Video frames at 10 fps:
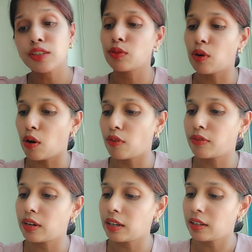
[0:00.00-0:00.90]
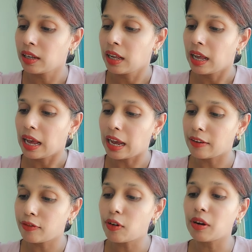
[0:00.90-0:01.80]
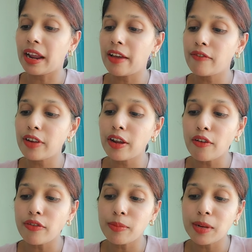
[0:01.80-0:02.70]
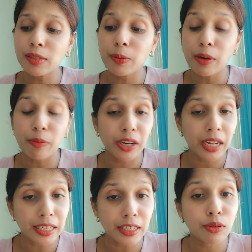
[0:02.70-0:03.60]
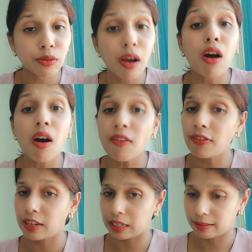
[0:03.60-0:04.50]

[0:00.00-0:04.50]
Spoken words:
to offer. And 4. Every offer must be communicated to the offeree.